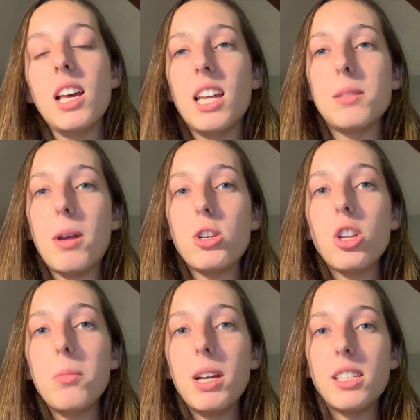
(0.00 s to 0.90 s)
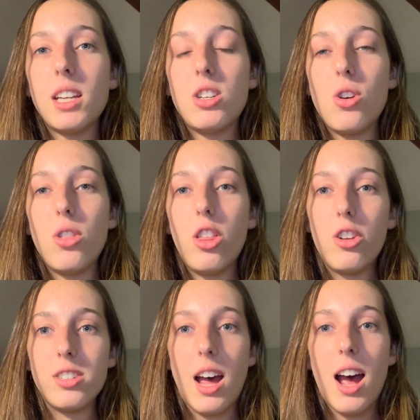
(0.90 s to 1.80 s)
especially because I know that
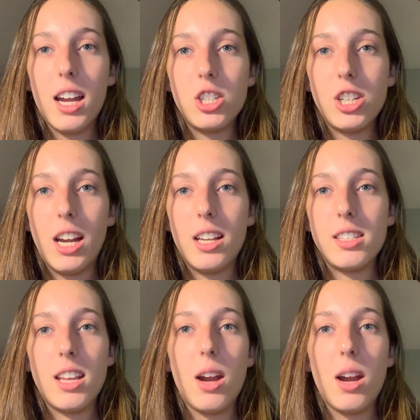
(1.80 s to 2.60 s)
there's a high chance that